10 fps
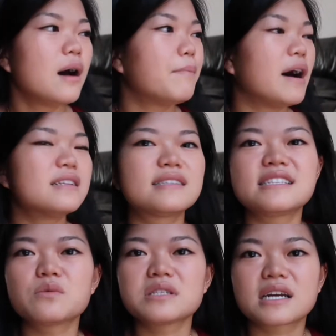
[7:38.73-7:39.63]
But
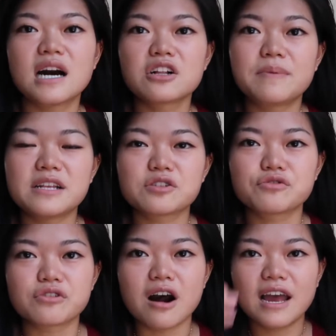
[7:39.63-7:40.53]
since it was a color pencil
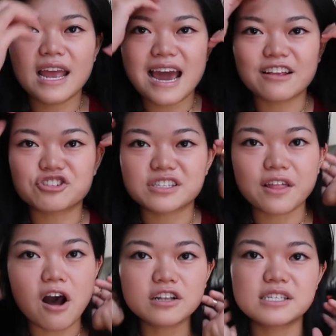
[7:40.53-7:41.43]
drawing, I just
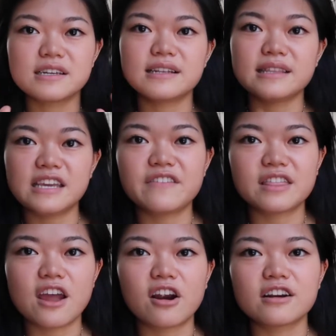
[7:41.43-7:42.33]
thought to leave it
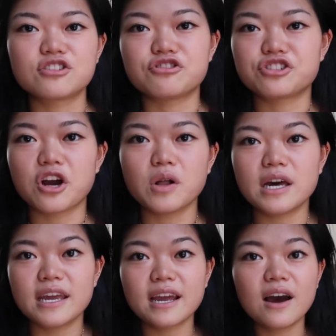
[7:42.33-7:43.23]
there to show
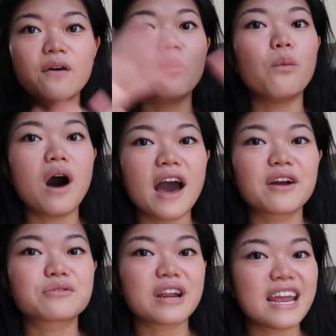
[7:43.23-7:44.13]
like
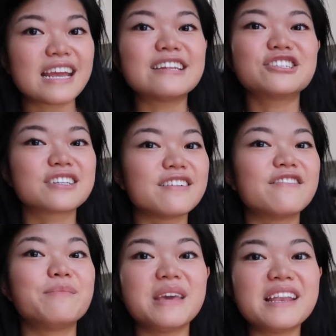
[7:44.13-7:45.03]
wide range
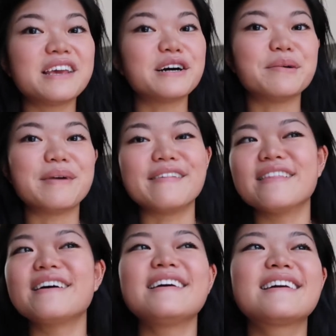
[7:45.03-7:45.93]
of medium and
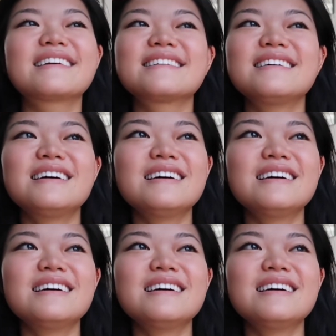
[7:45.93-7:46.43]
like